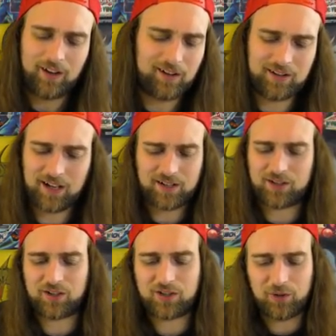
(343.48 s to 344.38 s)
Dust
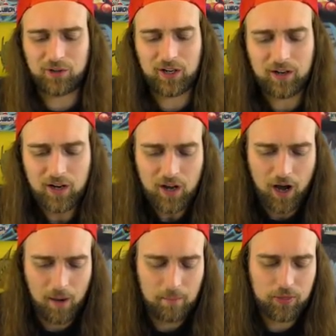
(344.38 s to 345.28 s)
is just too good.
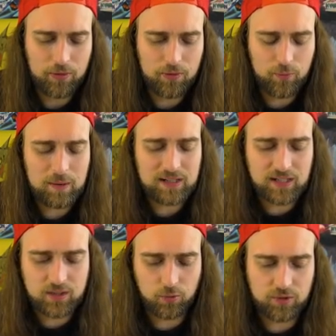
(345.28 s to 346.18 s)
Um, three
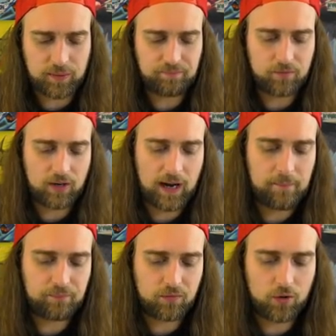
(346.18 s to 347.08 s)
Mystic Swordsman,
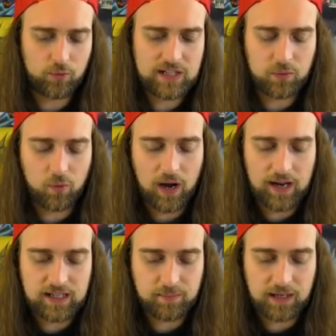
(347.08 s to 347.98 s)
okay? The reason
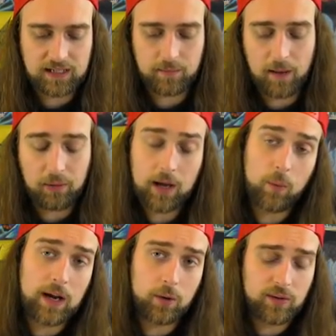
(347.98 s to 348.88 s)
why is because I'm not playing
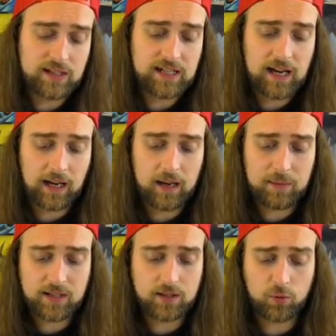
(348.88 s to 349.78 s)
Wanghu in this deck, and
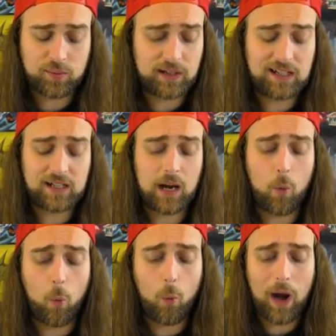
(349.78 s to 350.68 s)
Mystic Swordsman is a
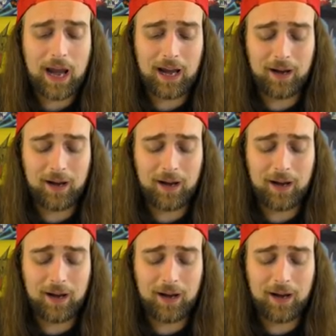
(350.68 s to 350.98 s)
way